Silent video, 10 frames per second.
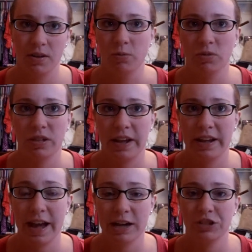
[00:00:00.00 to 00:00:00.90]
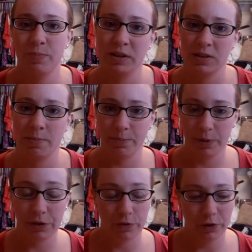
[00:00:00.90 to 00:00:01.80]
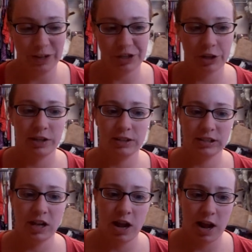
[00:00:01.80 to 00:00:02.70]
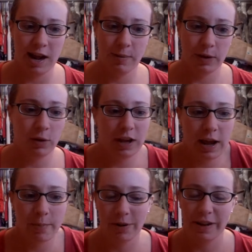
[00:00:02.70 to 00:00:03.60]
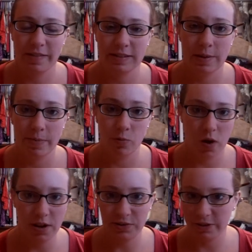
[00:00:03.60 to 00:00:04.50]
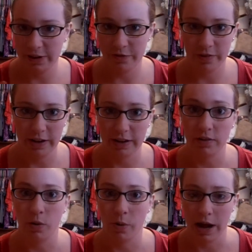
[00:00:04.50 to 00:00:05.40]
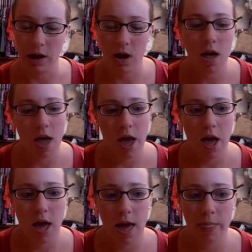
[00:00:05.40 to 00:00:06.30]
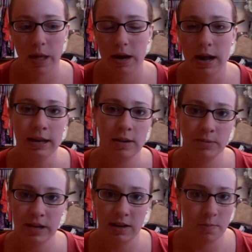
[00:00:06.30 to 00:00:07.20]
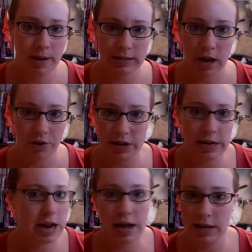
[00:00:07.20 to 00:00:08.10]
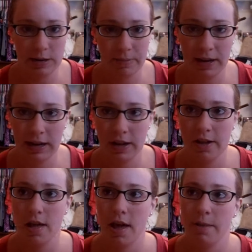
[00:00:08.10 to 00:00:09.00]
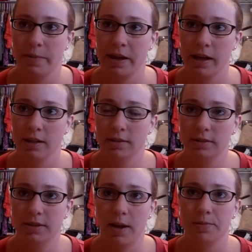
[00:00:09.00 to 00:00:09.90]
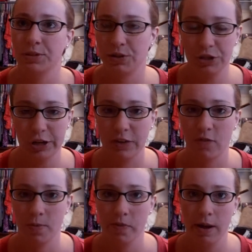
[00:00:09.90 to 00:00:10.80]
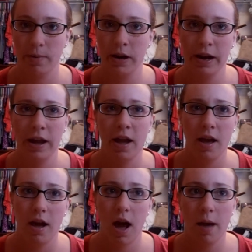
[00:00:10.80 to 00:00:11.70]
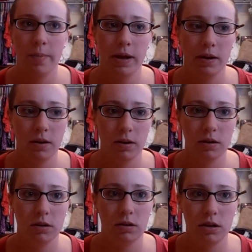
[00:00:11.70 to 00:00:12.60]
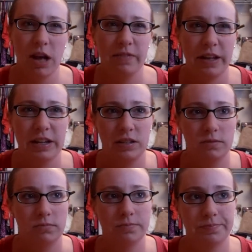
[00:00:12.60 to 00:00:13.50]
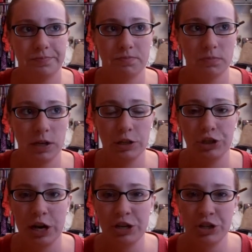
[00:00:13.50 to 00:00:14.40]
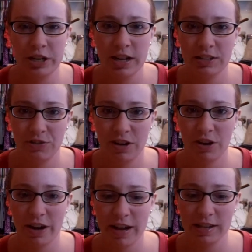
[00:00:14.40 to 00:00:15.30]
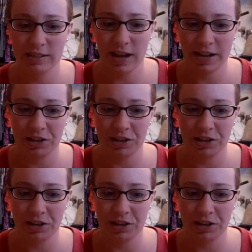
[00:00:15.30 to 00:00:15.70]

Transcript: I was like, actually picked up Beautiful Creatures, and I'm like, okay, I'm gonna get this up and wanting to read it for like a while, and then I end up setting it back down and then not end up getting it because I'm just gonna check it from the library. I've been kind of like changing as a reader, I guess.